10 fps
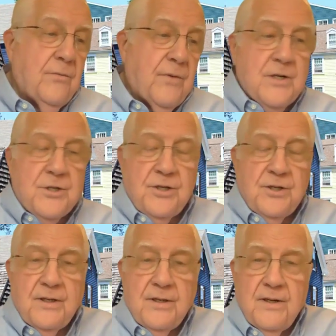
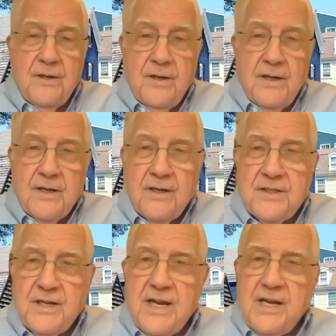function
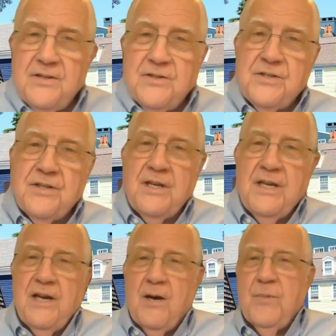contains
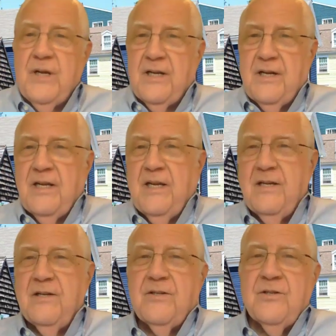the
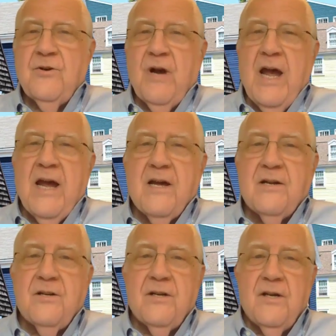ability to
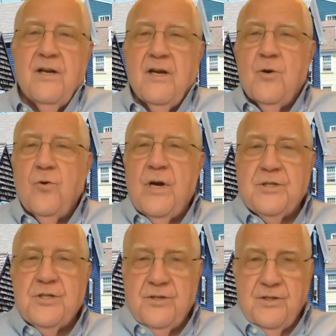add
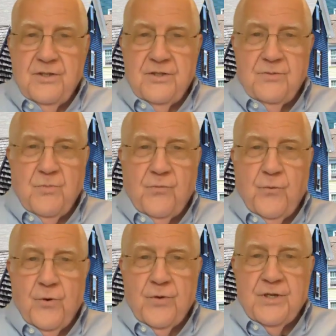questions
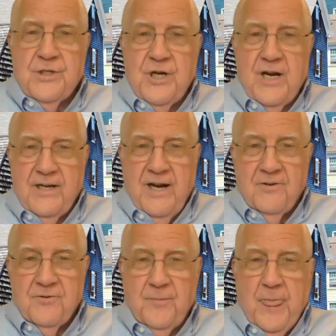before the checkout,